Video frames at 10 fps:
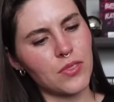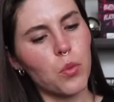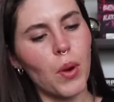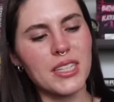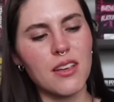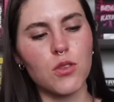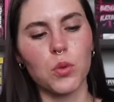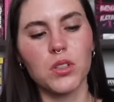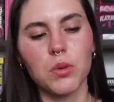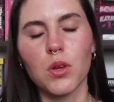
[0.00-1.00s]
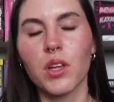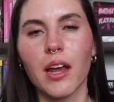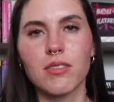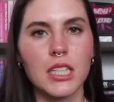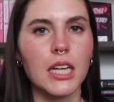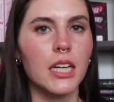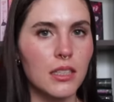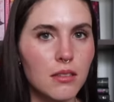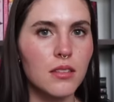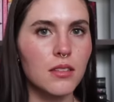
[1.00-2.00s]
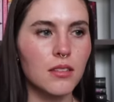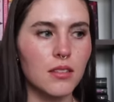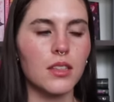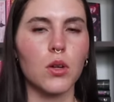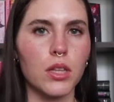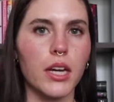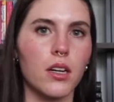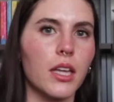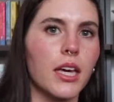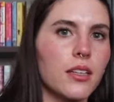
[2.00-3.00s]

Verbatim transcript: Why save the world when you can have tea? No, literally.